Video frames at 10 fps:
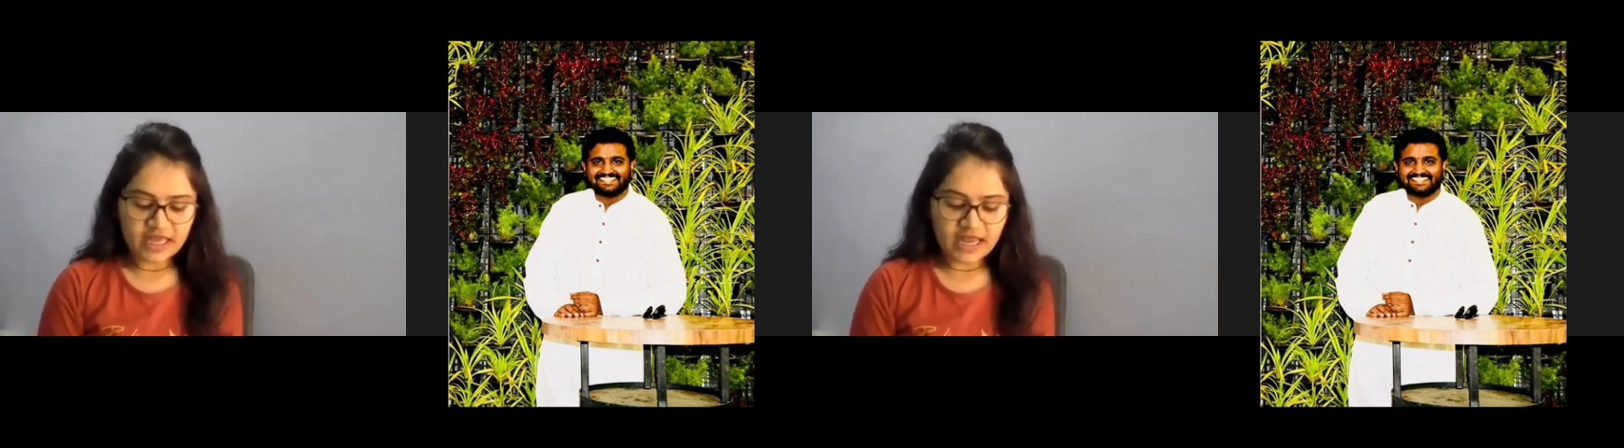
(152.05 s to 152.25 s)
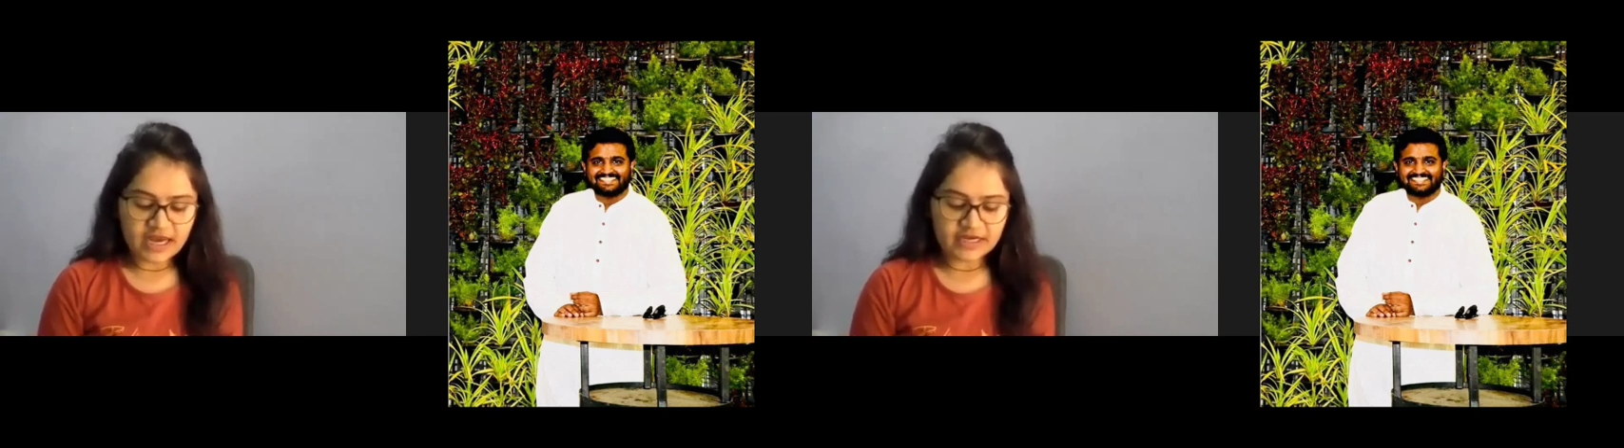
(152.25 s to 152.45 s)

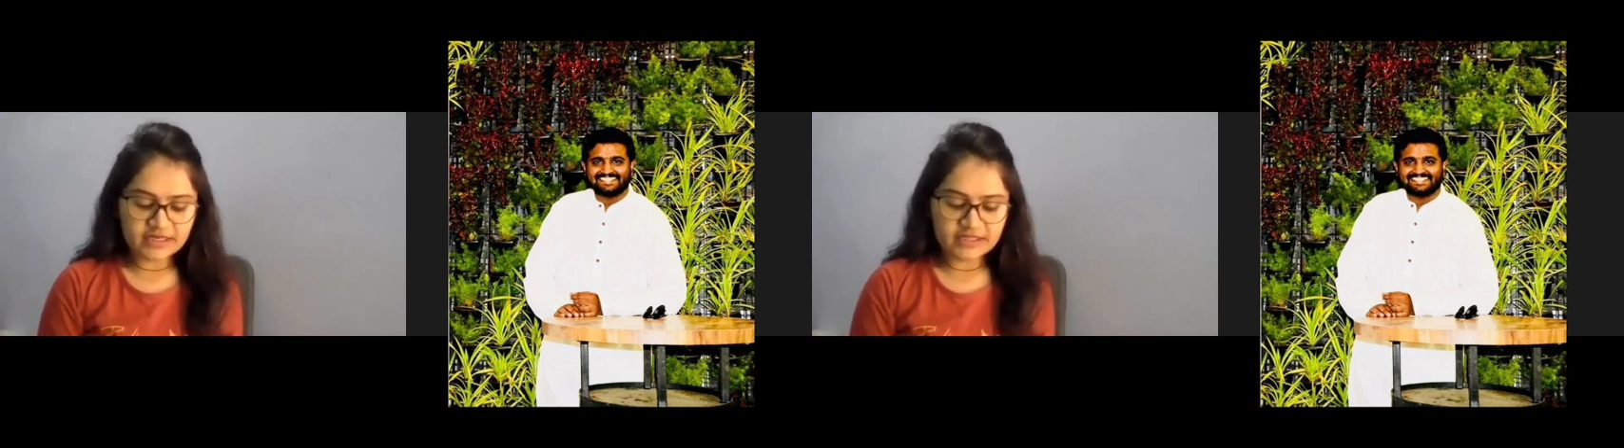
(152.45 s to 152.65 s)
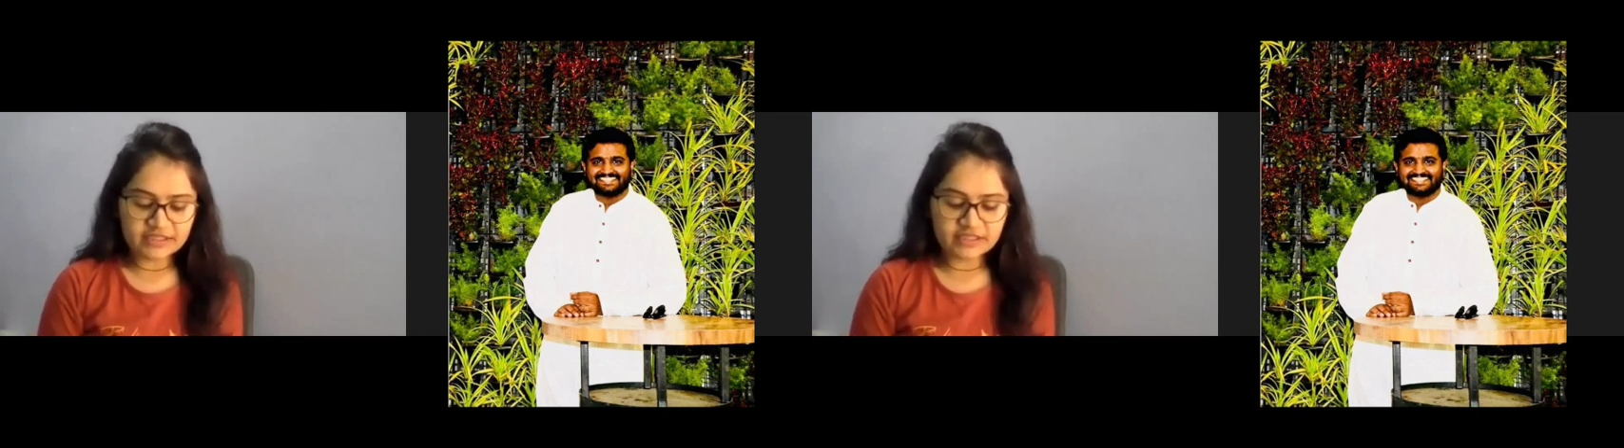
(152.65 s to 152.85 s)

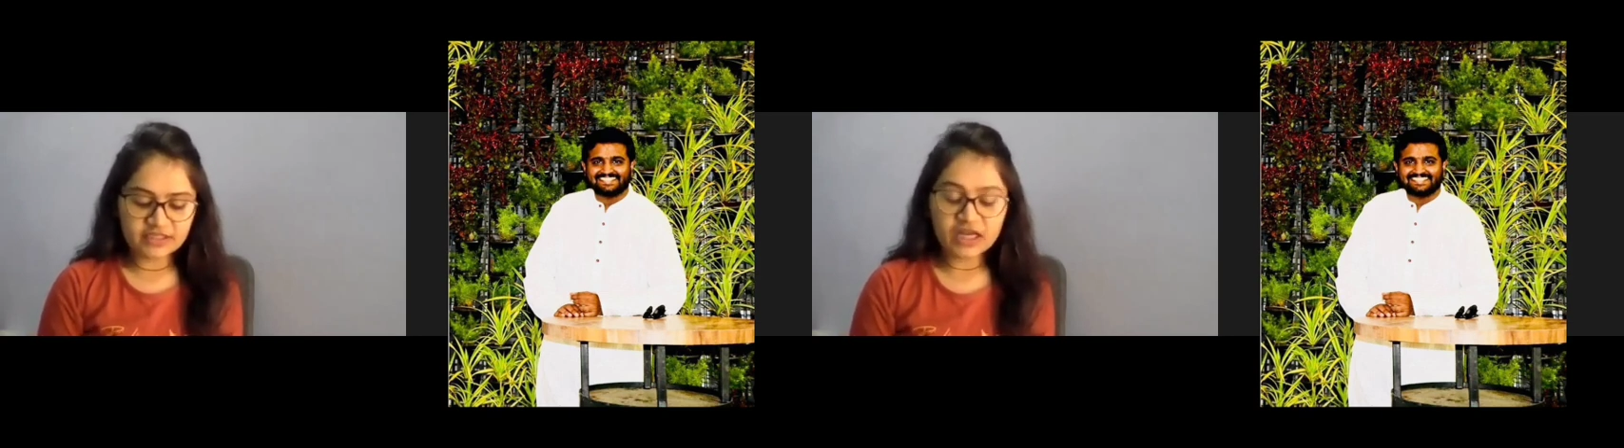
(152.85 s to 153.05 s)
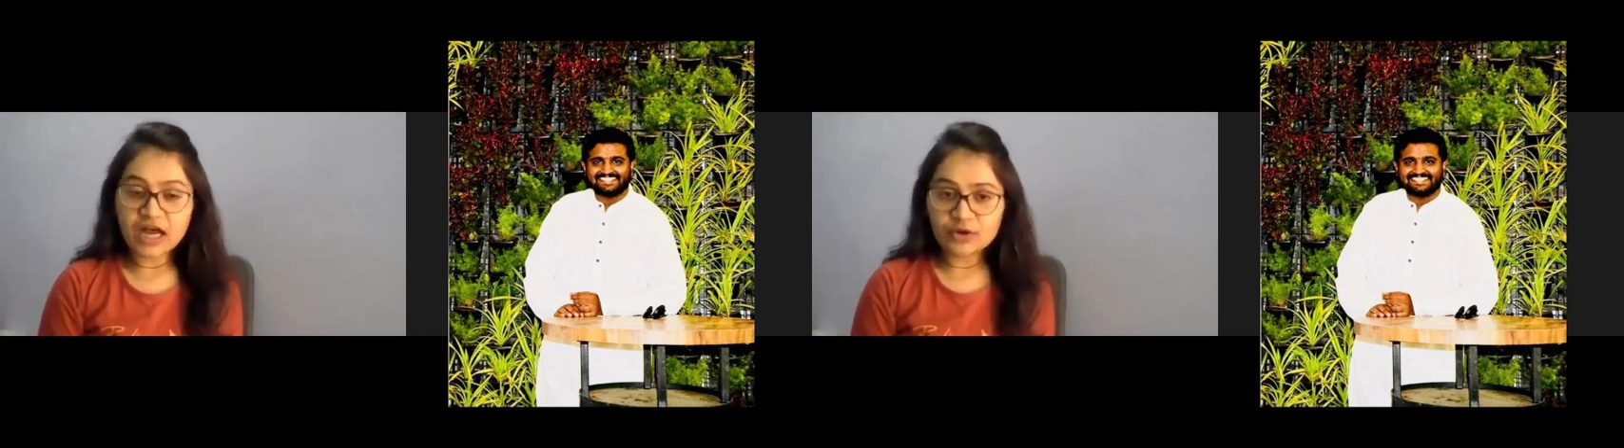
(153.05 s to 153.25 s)
and
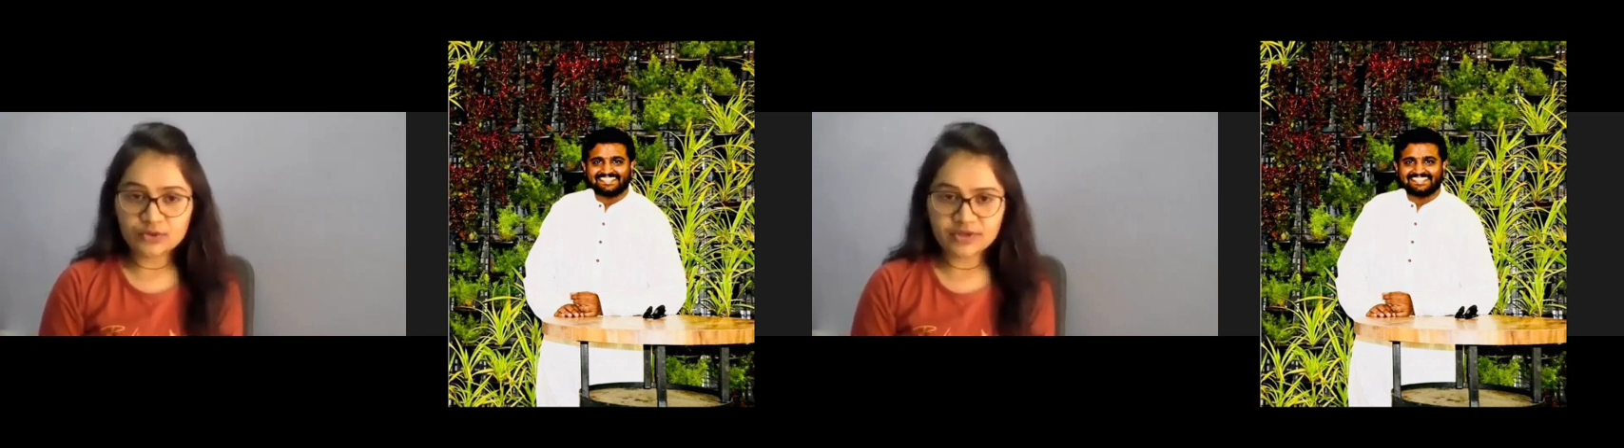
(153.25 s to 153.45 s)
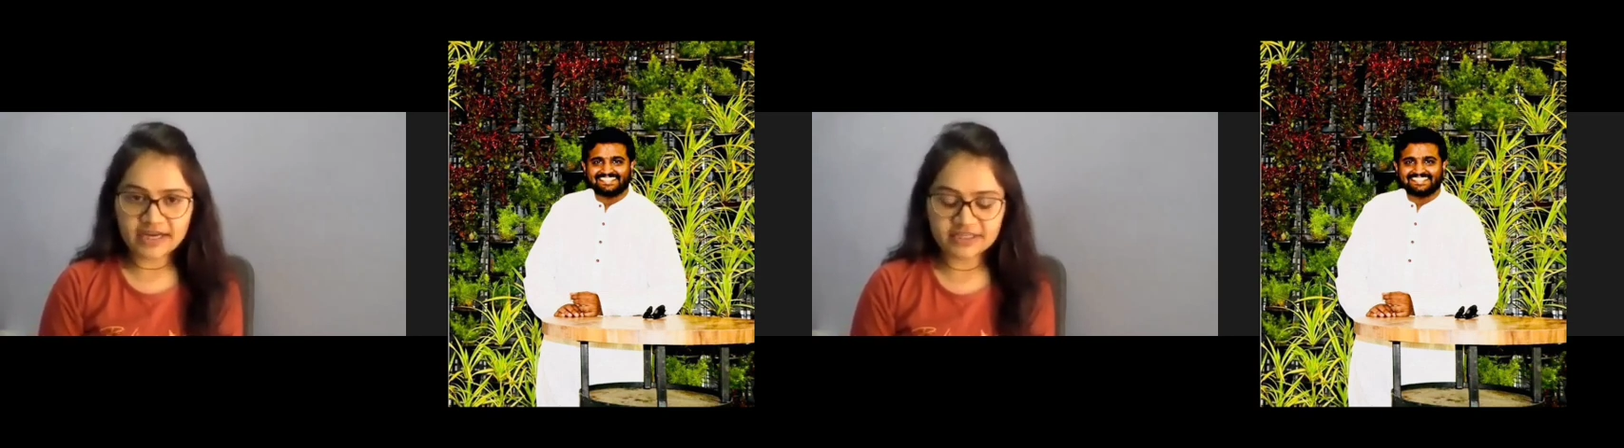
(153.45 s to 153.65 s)
how
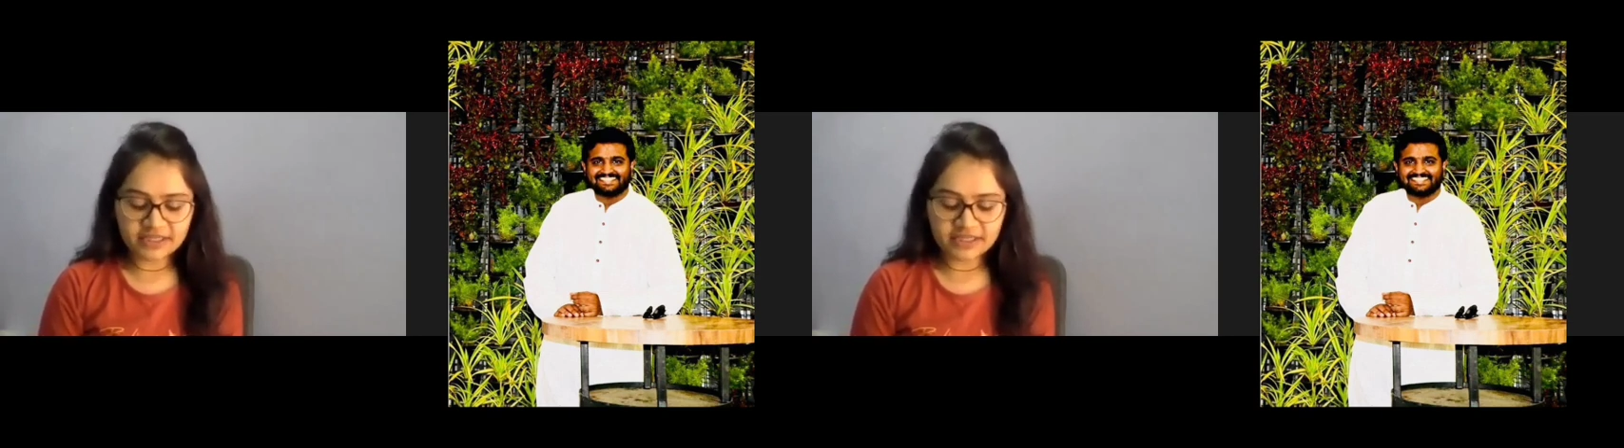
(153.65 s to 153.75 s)
to get